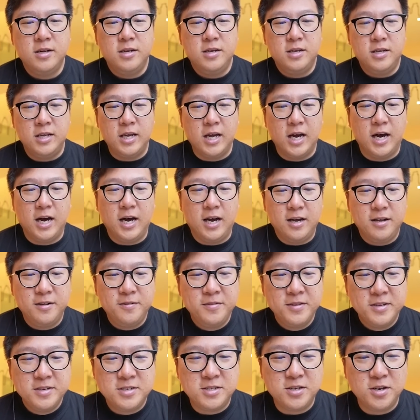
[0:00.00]
Yeah.
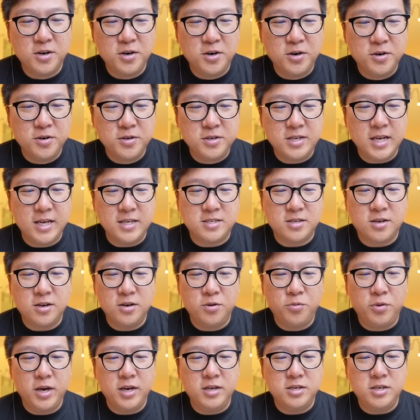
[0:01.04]
So that's gonna
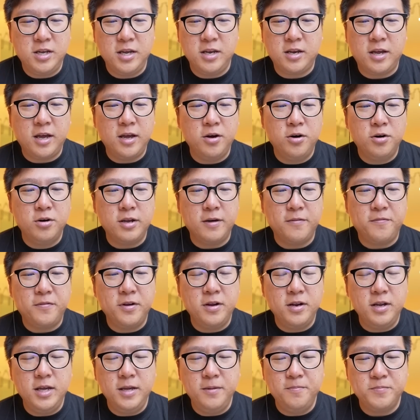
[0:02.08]
one-hit KO
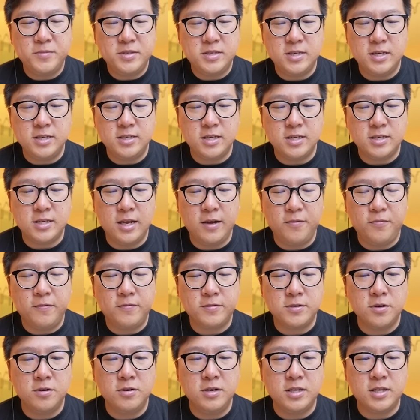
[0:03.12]
definitely, since he's left with
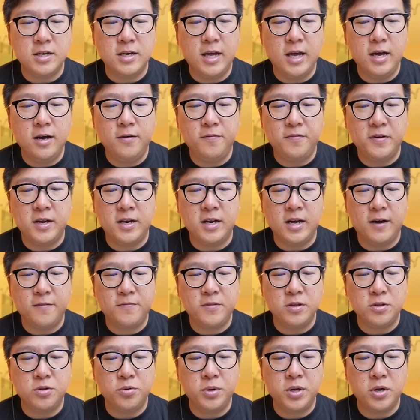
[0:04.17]
so little health, and
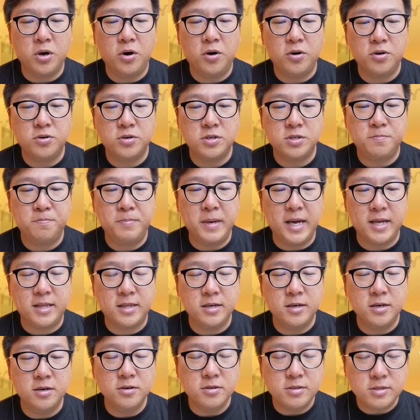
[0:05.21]
after doing all those
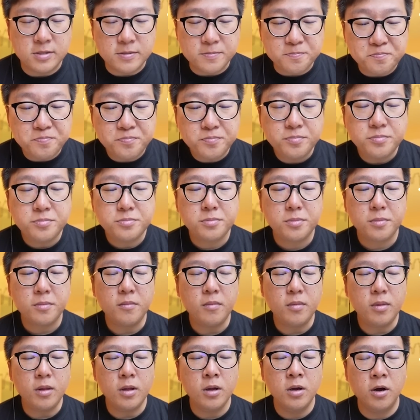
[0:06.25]
battles,
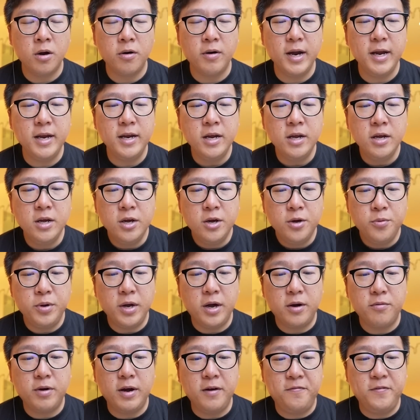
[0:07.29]
alright, we
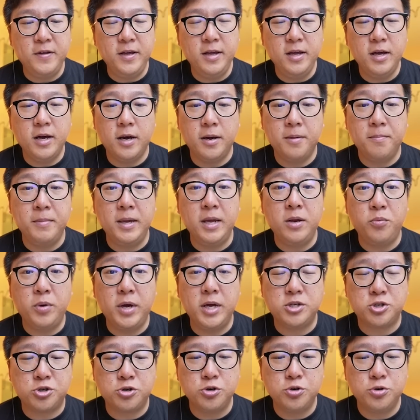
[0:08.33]
are roughly midway
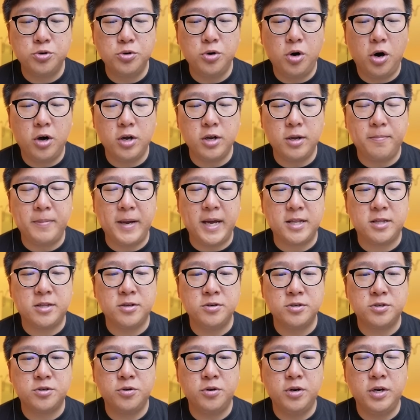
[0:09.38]
through all the
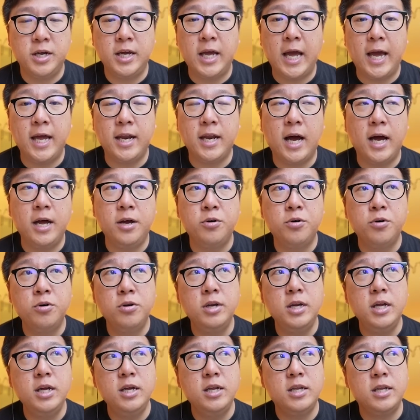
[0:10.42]
battles already, and I
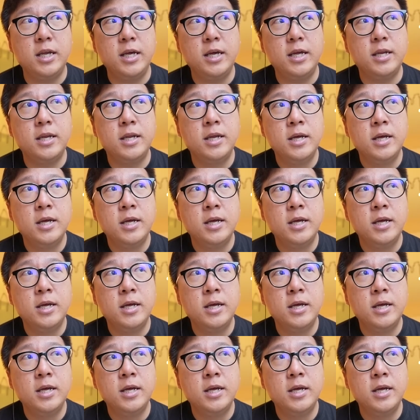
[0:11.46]
only did